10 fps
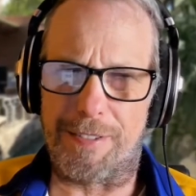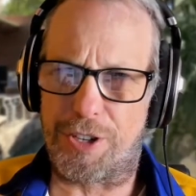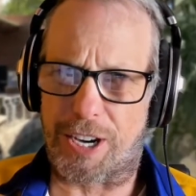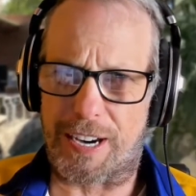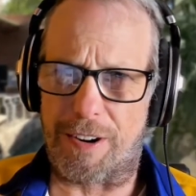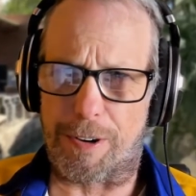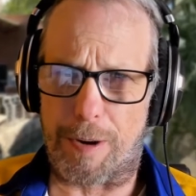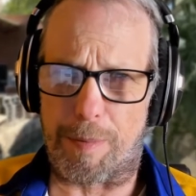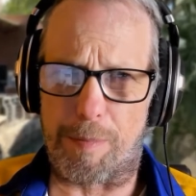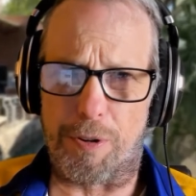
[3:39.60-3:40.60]
check out a
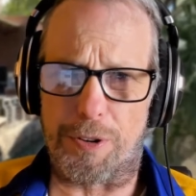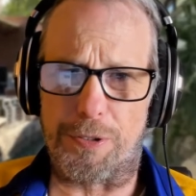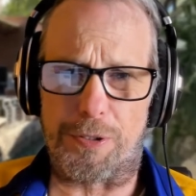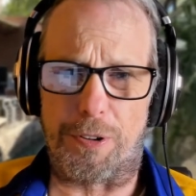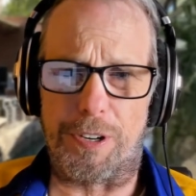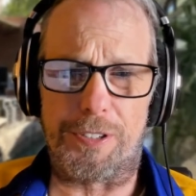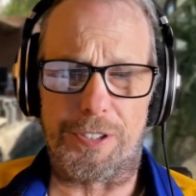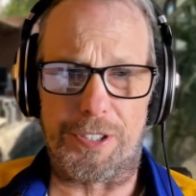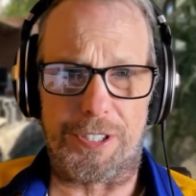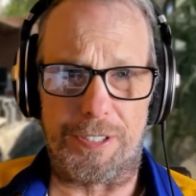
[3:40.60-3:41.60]
couple more tutorials
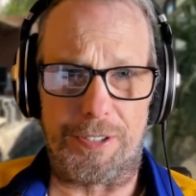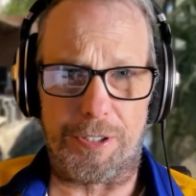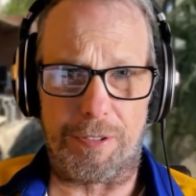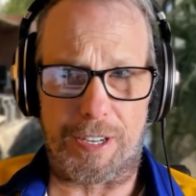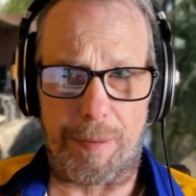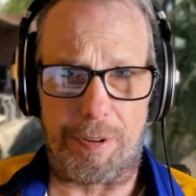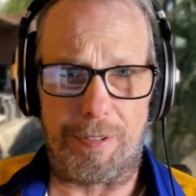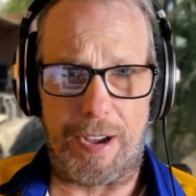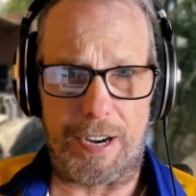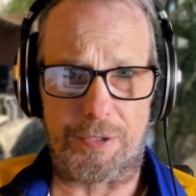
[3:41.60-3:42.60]
just to do a couple
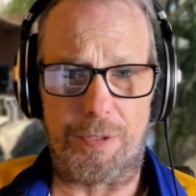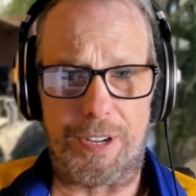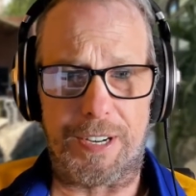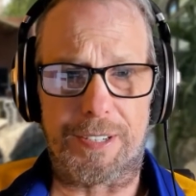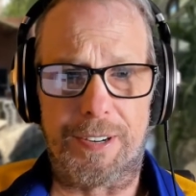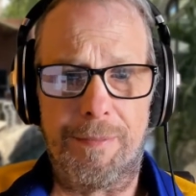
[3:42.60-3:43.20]
extra things.